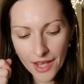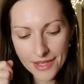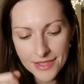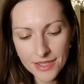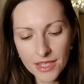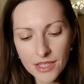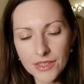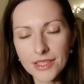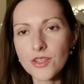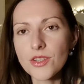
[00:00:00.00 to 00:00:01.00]
I see
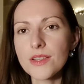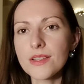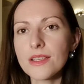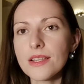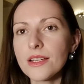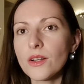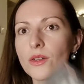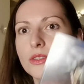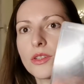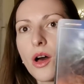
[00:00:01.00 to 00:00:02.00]
here that she's sitting
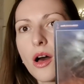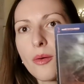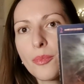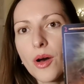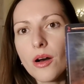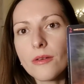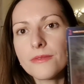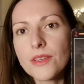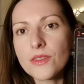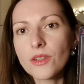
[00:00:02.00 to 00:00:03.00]
on top
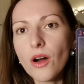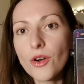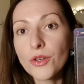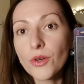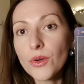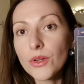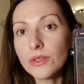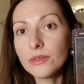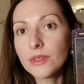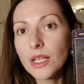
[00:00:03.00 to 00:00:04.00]
of this
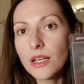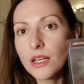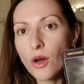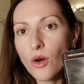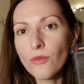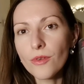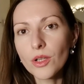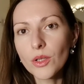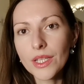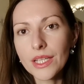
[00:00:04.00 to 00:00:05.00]
gargoyle,
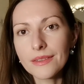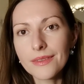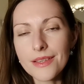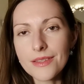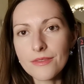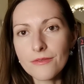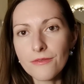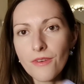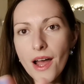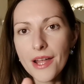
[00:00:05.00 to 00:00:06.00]
overlooking this
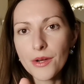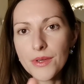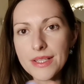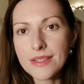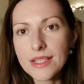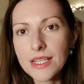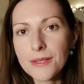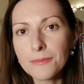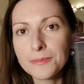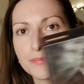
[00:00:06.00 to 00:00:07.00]
fiery
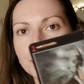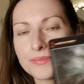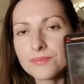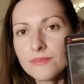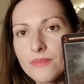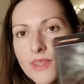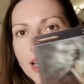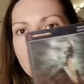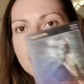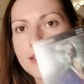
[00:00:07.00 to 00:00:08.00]
sea.
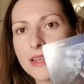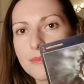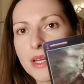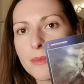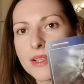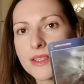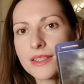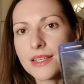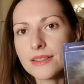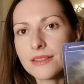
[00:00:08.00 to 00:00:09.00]
And at the same time, I
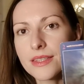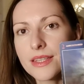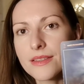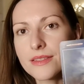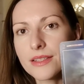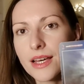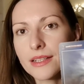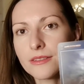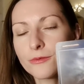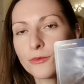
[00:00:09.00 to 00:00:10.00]
see that this
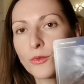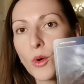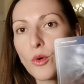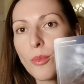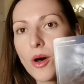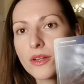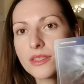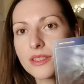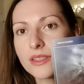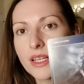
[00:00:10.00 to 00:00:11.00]
kind of
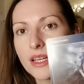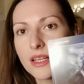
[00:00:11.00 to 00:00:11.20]
robot